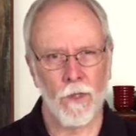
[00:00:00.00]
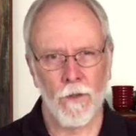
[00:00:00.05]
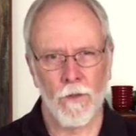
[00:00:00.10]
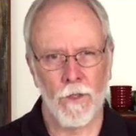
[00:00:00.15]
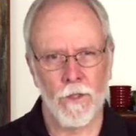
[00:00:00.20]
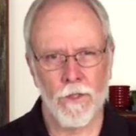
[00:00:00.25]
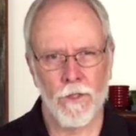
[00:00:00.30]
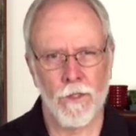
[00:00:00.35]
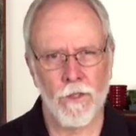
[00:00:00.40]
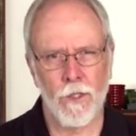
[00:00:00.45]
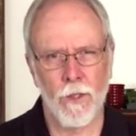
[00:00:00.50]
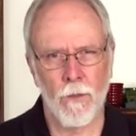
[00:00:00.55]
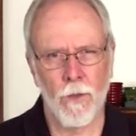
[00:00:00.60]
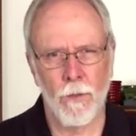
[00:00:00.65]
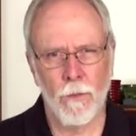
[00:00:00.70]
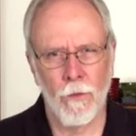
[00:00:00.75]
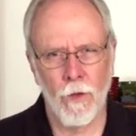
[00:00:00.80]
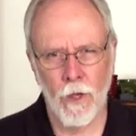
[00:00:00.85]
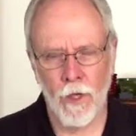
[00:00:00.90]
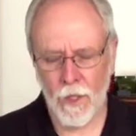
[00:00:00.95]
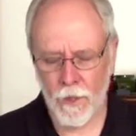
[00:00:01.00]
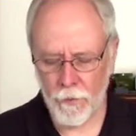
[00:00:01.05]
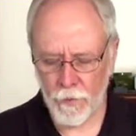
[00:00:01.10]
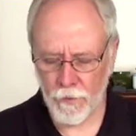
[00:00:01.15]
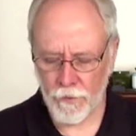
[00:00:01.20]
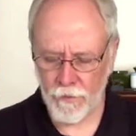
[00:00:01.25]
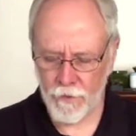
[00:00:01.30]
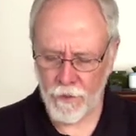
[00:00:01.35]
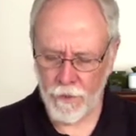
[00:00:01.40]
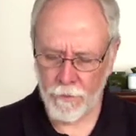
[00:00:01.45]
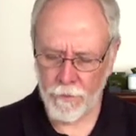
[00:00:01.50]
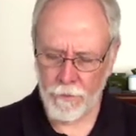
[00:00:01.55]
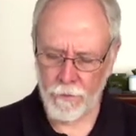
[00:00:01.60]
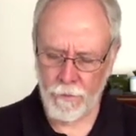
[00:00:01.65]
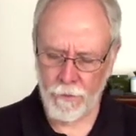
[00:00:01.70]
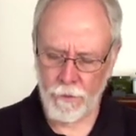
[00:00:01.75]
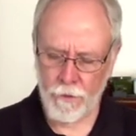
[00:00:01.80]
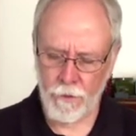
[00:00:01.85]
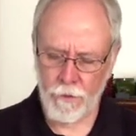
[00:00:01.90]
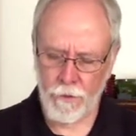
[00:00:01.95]
This is a remarkable theme.
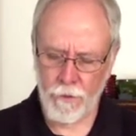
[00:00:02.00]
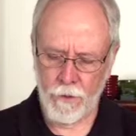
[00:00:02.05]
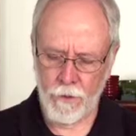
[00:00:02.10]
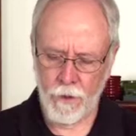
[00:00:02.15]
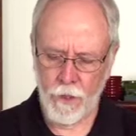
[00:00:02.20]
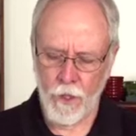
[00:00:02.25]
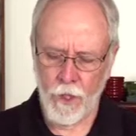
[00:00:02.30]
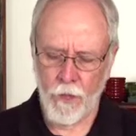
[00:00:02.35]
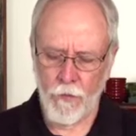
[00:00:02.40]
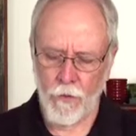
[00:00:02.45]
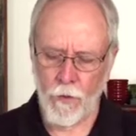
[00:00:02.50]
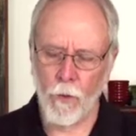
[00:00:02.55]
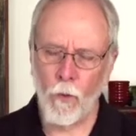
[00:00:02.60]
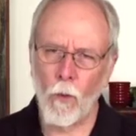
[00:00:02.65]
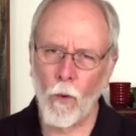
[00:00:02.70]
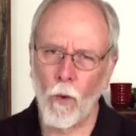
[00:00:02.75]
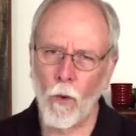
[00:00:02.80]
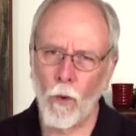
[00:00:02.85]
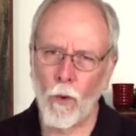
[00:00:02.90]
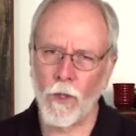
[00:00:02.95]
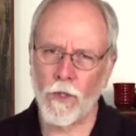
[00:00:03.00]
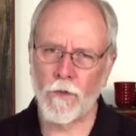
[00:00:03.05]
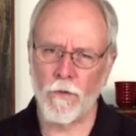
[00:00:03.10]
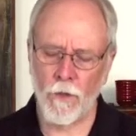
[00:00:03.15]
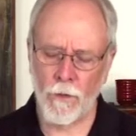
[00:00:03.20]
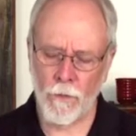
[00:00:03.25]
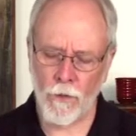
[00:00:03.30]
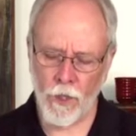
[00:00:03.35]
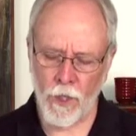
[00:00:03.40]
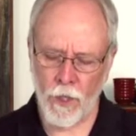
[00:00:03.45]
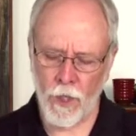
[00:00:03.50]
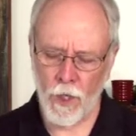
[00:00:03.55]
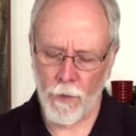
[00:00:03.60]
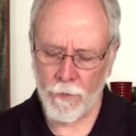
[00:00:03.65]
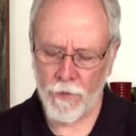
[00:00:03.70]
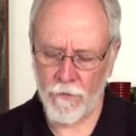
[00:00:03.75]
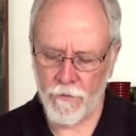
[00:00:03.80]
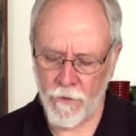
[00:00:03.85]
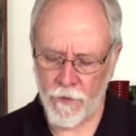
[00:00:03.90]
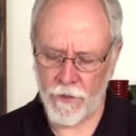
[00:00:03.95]
The war is from our
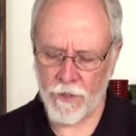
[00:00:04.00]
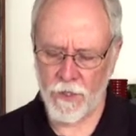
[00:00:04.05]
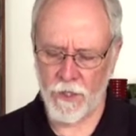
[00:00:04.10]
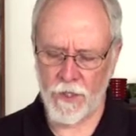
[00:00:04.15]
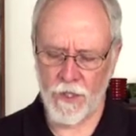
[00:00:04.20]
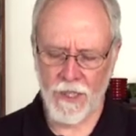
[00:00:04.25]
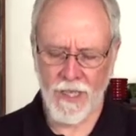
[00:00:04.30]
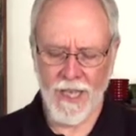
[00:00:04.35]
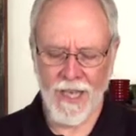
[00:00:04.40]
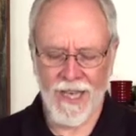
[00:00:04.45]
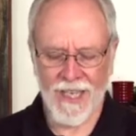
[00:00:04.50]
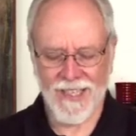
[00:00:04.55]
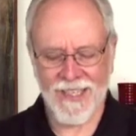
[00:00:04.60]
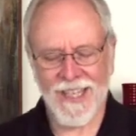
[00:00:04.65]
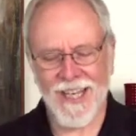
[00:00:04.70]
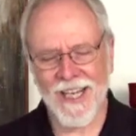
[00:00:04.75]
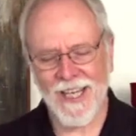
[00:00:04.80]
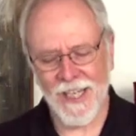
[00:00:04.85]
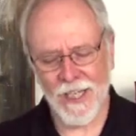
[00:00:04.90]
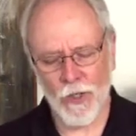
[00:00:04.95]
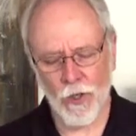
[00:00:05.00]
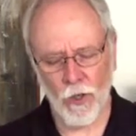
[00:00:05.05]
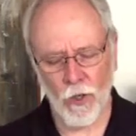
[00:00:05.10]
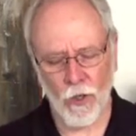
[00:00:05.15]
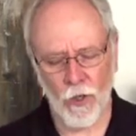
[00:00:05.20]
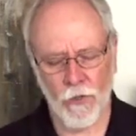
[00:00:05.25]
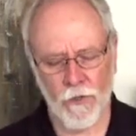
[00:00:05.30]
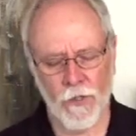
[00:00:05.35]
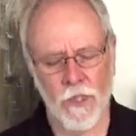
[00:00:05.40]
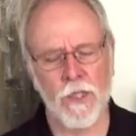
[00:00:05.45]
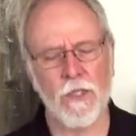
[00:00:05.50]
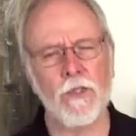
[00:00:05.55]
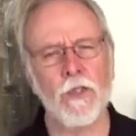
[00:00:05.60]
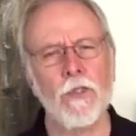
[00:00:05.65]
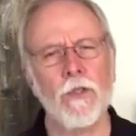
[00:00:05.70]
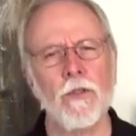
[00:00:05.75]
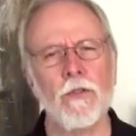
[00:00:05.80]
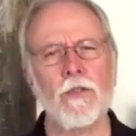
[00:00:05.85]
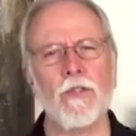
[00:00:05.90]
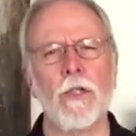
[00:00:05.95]
perversity, and yet he calls us to
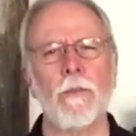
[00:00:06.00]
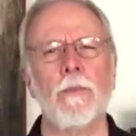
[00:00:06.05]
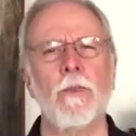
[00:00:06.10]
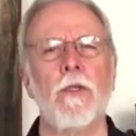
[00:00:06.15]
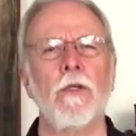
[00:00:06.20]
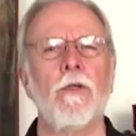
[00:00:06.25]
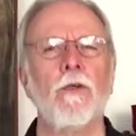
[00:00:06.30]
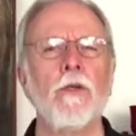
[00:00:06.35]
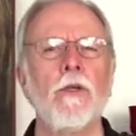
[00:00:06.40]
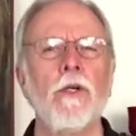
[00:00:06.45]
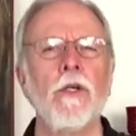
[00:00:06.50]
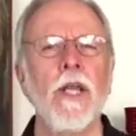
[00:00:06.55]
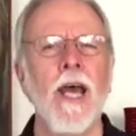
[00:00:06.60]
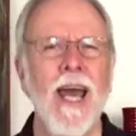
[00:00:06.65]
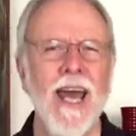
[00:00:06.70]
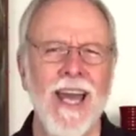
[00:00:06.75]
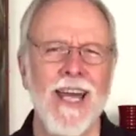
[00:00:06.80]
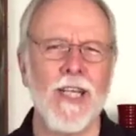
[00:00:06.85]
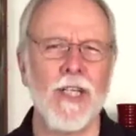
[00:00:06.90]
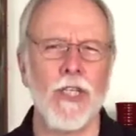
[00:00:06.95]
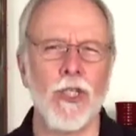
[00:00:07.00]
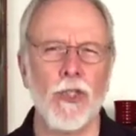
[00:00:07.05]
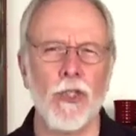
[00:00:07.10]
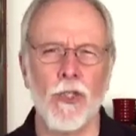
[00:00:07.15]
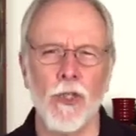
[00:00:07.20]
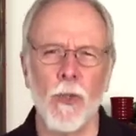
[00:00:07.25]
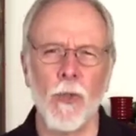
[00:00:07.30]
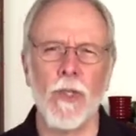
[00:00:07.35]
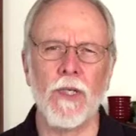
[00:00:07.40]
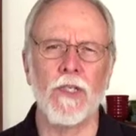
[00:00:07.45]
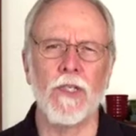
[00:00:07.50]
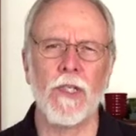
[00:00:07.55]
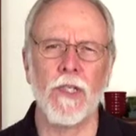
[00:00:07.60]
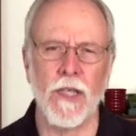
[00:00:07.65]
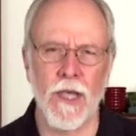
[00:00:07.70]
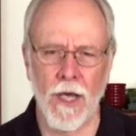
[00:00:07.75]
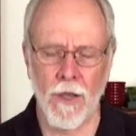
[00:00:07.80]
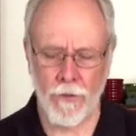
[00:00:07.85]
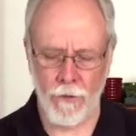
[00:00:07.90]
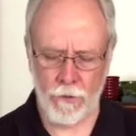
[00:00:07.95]
do something good and to do it
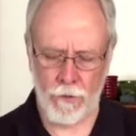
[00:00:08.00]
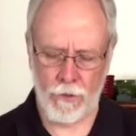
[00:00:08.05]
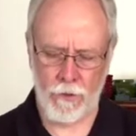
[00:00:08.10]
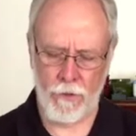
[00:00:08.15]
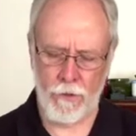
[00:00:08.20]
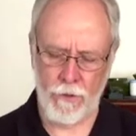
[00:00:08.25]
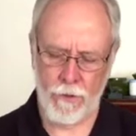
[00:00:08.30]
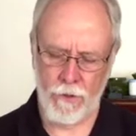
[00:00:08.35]
together.